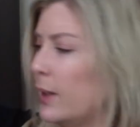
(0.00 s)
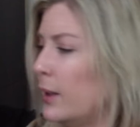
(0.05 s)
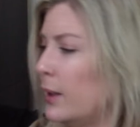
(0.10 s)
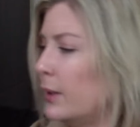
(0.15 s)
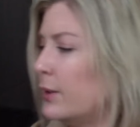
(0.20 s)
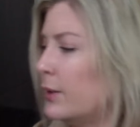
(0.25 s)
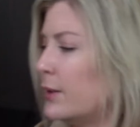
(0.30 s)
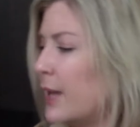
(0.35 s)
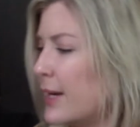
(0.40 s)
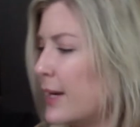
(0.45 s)

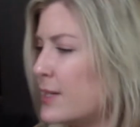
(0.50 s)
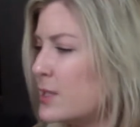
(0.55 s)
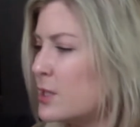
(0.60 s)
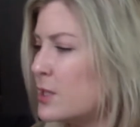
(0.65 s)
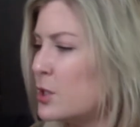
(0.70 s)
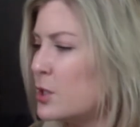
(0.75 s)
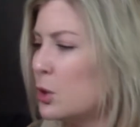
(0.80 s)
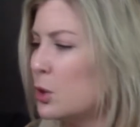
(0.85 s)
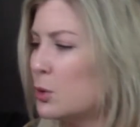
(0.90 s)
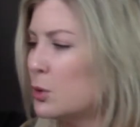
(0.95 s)
nice
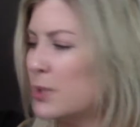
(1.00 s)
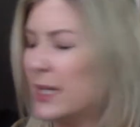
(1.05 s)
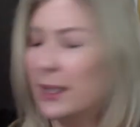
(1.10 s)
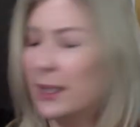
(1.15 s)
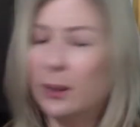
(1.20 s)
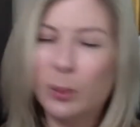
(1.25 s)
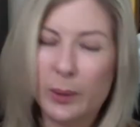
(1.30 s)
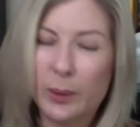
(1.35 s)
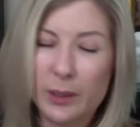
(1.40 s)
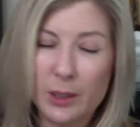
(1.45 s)
to
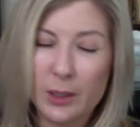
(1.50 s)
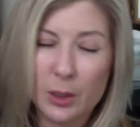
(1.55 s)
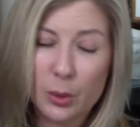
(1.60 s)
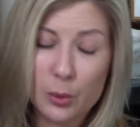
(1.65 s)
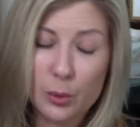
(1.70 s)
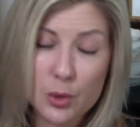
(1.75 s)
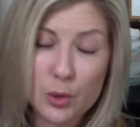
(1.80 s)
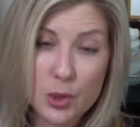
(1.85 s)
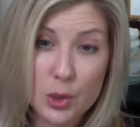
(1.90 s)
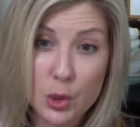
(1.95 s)
take with
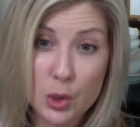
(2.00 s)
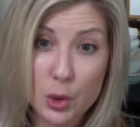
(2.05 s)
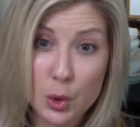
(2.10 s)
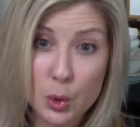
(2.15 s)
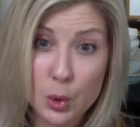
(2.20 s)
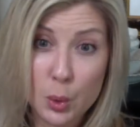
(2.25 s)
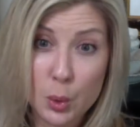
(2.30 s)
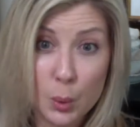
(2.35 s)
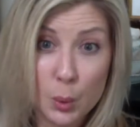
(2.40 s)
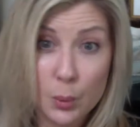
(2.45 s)
you
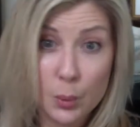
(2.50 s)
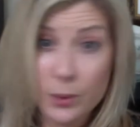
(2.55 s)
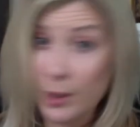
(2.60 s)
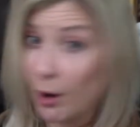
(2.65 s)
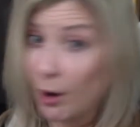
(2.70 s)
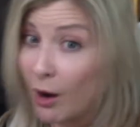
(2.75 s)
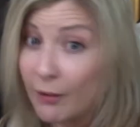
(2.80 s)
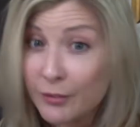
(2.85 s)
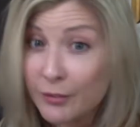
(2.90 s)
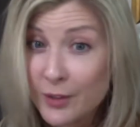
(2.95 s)
to the
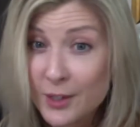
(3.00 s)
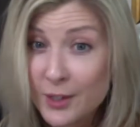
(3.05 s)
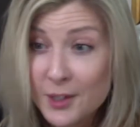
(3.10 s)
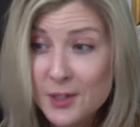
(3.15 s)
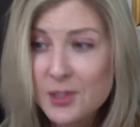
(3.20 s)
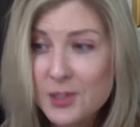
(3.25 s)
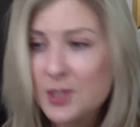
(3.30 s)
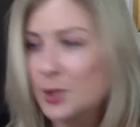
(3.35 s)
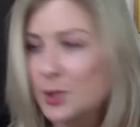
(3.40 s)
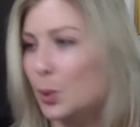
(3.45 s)

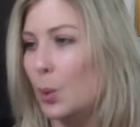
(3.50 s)
office,